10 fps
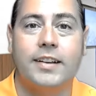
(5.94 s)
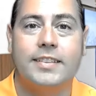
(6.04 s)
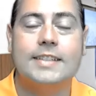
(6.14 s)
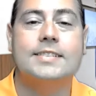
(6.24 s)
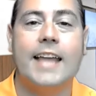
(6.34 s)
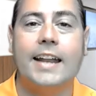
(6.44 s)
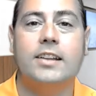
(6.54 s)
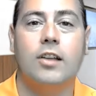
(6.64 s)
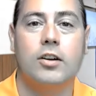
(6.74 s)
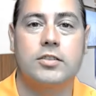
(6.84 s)
This is
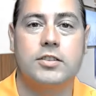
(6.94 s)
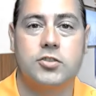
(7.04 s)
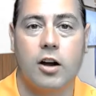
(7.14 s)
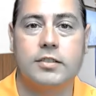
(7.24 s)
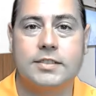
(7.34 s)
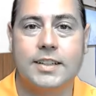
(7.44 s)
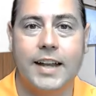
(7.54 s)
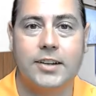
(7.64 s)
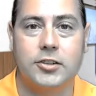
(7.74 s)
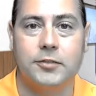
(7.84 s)
Andy Larson, Charleston's
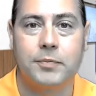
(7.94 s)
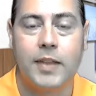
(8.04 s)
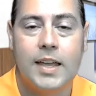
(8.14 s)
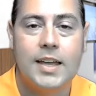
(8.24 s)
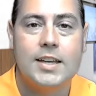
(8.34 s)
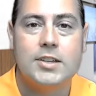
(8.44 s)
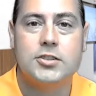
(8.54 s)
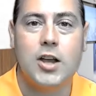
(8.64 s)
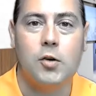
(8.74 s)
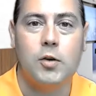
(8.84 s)
Connector.
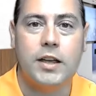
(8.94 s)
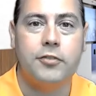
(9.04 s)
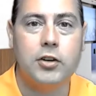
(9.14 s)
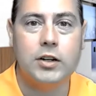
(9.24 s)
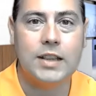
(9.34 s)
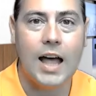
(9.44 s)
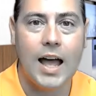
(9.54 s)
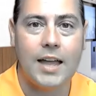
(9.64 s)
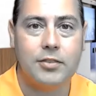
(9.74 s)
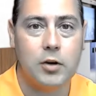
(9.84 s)
So if you're
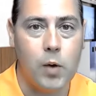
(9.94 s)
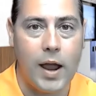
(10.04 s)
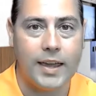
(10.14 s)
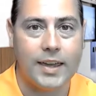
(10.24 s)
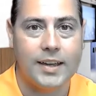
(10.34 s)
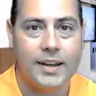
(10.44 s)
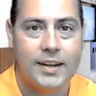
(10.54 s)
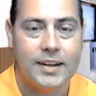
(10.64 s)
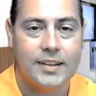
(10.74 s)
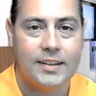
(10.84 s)
alive and awake,
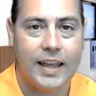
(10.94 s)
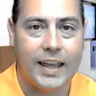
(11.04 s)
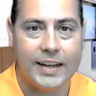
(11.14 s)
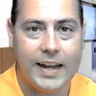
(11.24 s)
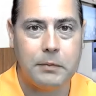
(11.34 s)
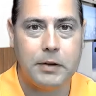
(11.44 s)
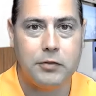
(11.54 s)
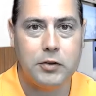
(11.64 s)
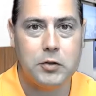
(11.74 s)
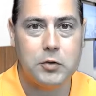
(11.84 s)
and how many
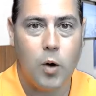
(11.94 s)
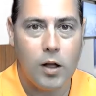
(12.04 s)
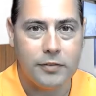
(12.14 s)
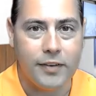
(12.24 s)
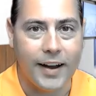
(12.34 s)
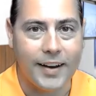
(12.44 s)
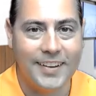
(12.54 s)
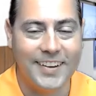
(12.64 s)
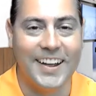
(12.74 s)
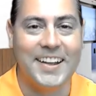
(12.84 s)
of you qualify,
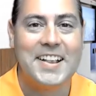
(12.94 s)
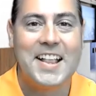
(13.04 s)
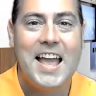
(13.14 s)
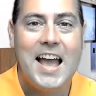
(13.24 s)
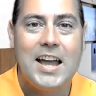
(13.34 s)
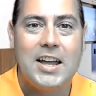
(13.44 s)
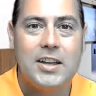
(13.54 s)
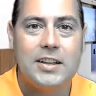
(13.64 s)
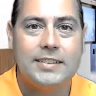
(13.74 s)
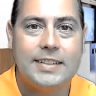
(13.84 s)

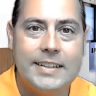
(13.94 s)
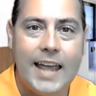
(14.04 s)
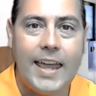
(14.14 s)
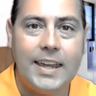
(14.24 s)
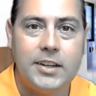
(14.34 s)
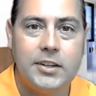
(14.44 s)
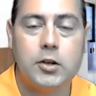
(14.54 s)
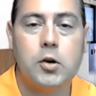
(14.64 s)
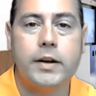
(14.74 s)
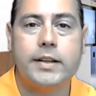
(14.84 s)
today
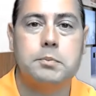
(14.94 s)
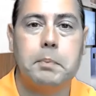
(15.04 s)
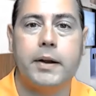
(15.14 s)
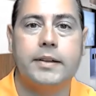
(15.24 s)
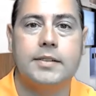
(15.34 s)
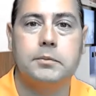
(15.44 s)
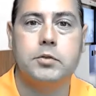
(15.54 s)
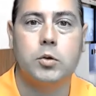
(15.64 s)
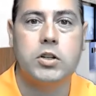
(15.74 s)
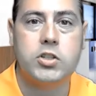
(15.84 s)
you're going to experience some
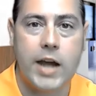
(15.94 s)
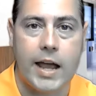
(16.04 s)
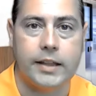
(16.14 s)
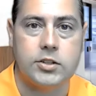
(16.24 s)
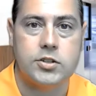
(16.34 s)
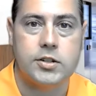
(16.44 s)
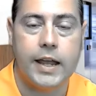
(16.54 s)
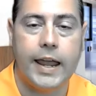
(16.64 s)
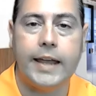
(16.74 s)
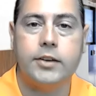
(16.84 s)
sort of challenge
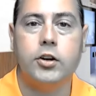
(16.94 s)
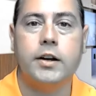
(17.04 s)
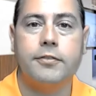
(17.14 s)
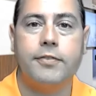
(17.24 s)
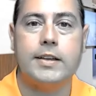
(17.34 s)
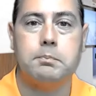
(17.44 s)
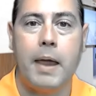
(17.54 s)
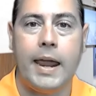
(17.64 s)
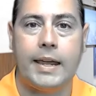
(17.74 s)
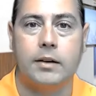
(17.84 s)
and you're going to face pain